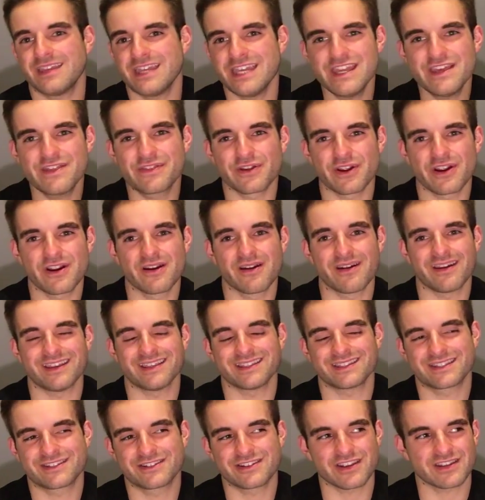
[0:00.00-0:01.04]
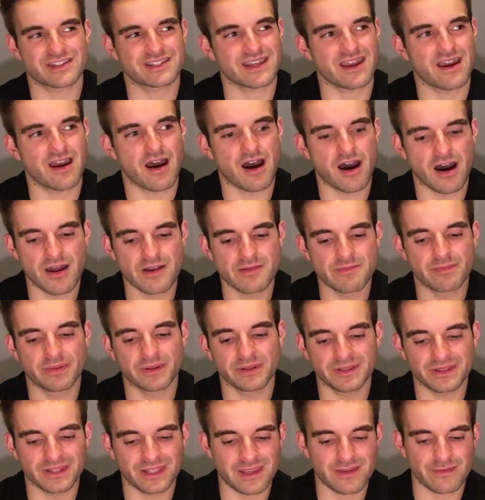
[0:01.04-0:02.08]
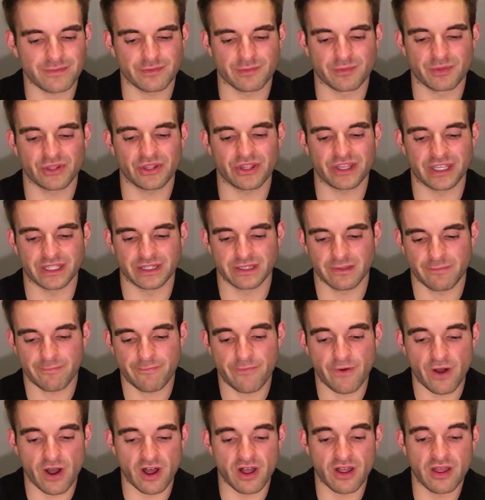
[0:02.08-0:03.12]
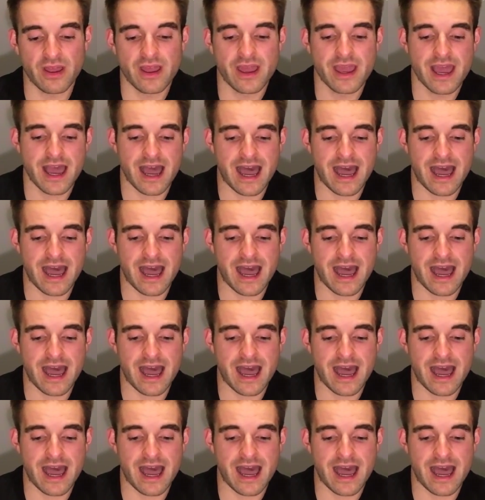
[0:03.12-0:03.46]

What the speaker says: Either is just unbelievable in the fall.